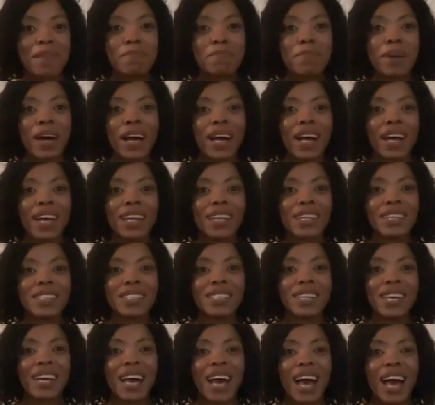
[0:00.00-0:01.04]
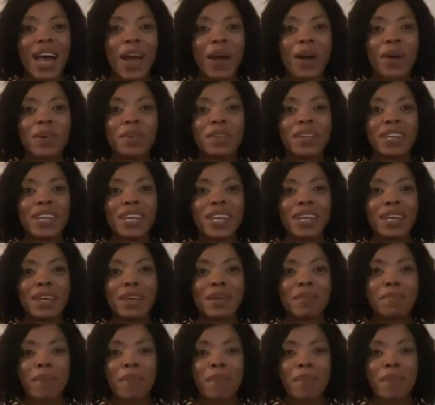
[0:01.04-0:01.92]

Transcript: but I only